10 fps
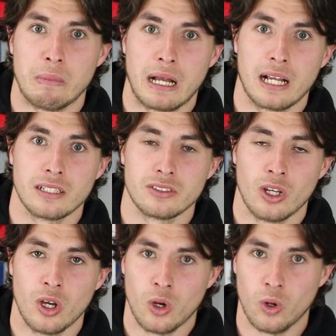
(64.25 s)
bags
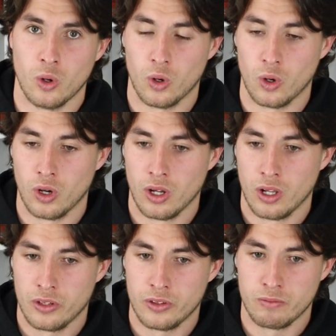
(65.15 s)
or
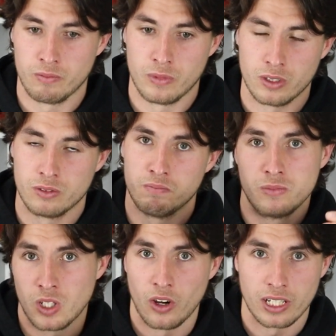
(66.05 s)
the
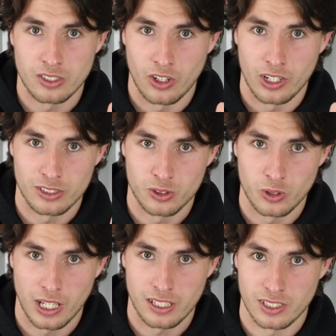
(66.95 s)
tiny
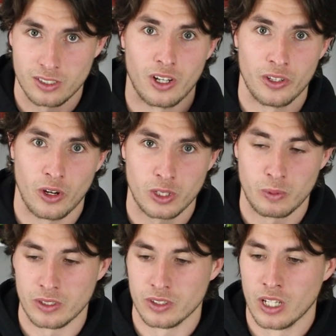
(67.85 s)
suitcases like Nike
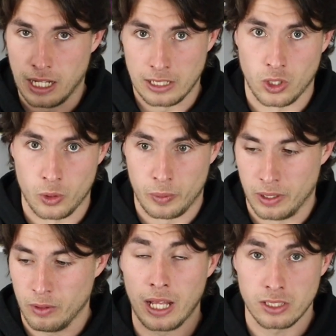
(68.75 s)
one. Let's open
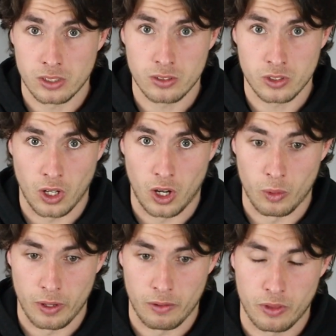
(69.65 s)
it. Let's start
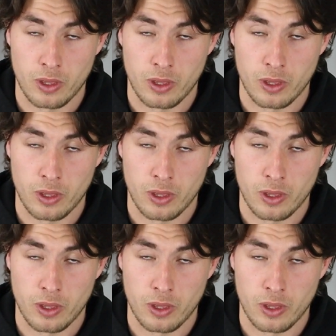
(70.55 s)
with